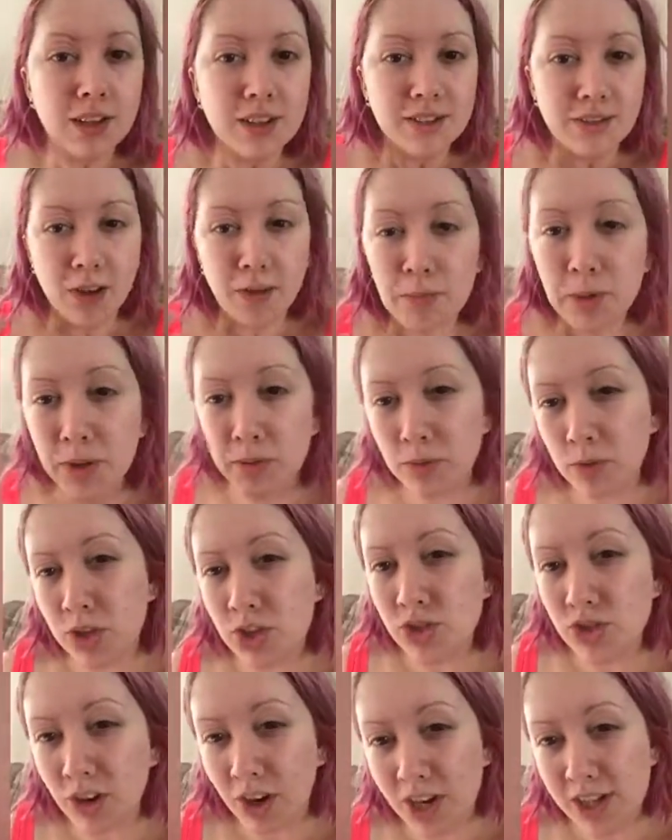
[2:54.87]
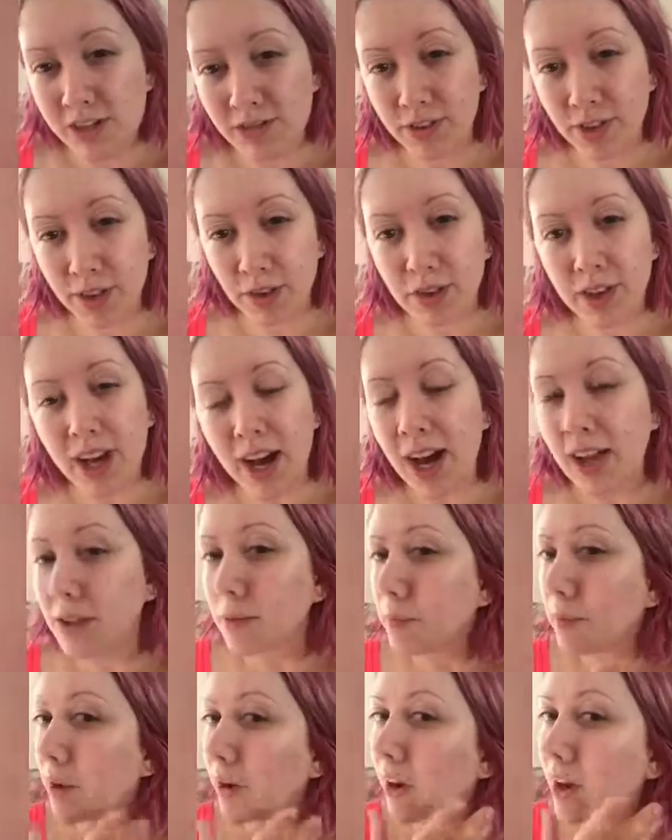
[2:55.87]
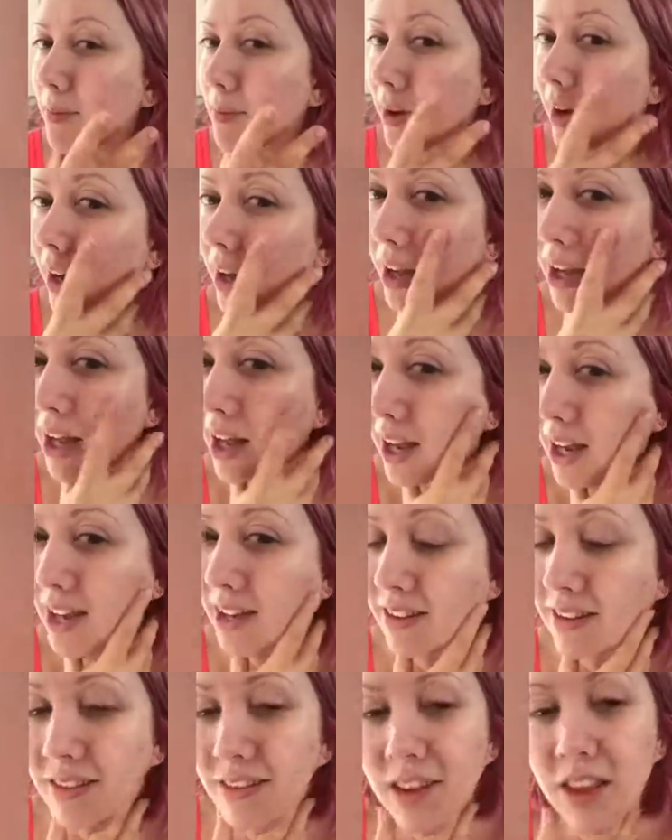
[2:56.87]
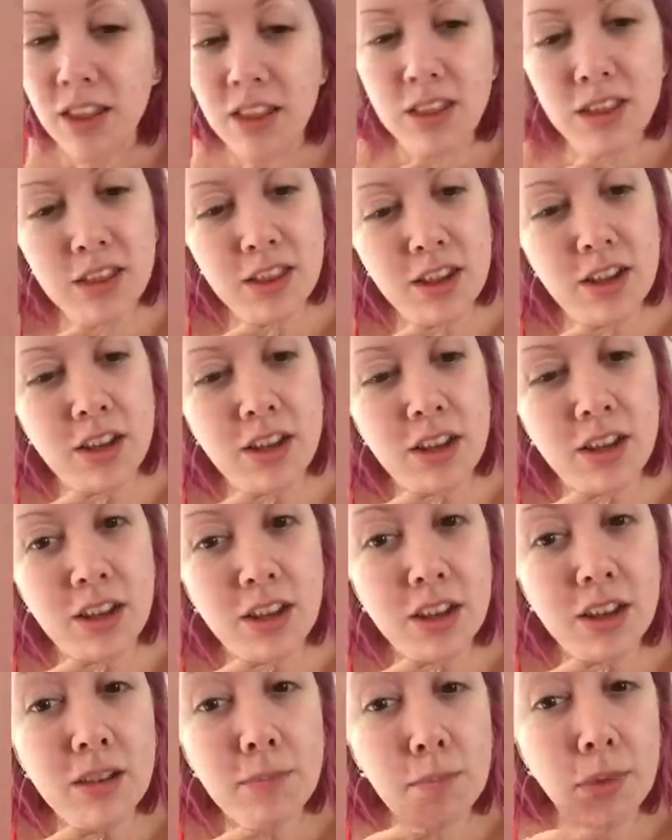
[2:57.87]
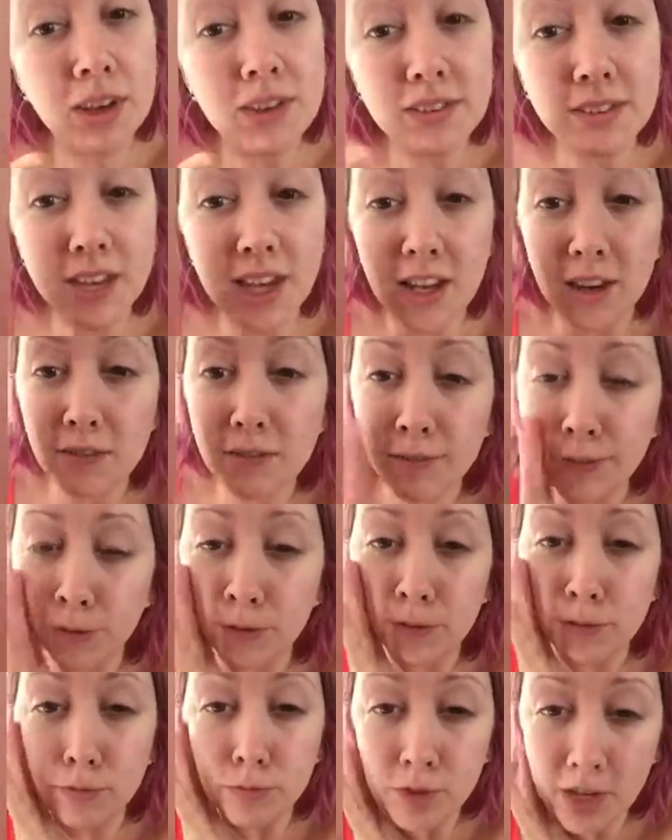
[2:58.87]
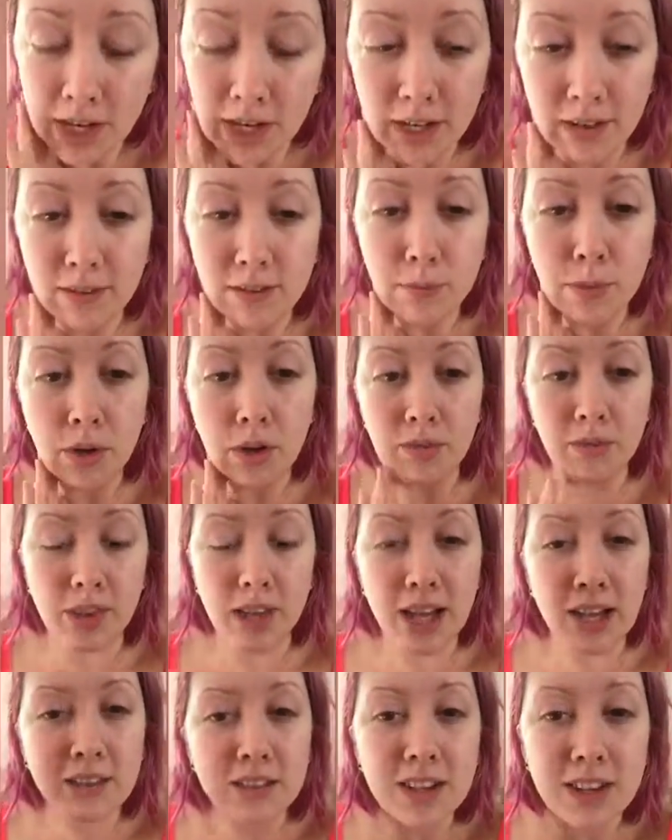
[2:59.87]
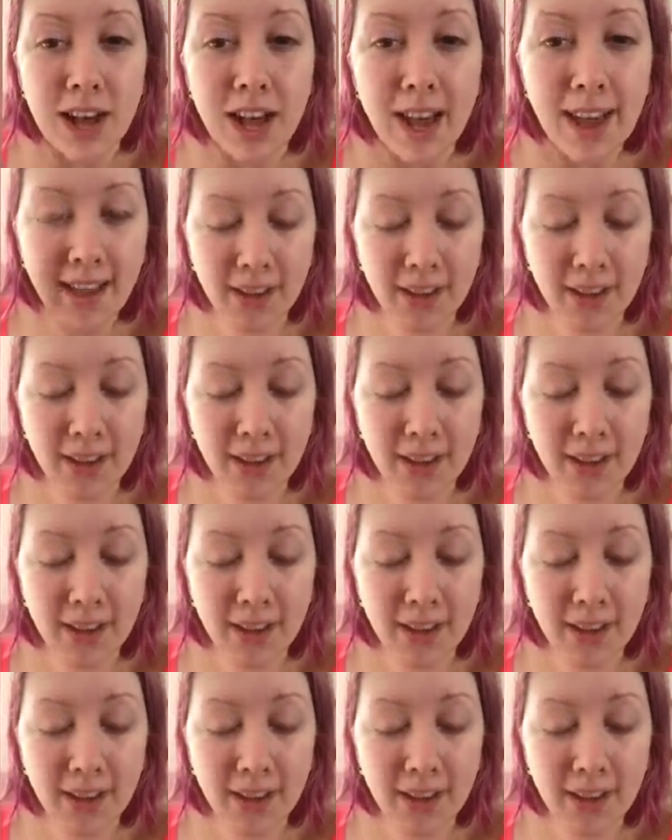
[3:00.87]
So I put the moisturiser on and the primer, and my skin feels really smooth. That's going to